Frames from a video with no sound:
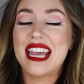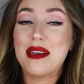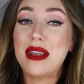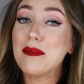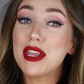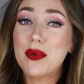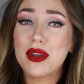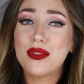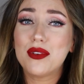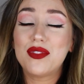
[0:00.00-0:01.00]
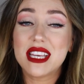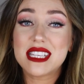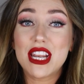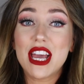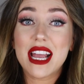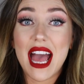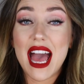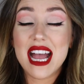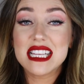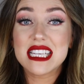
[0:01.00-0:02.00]
Let me know what you thought of this look
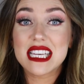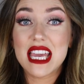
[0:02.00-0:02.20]
and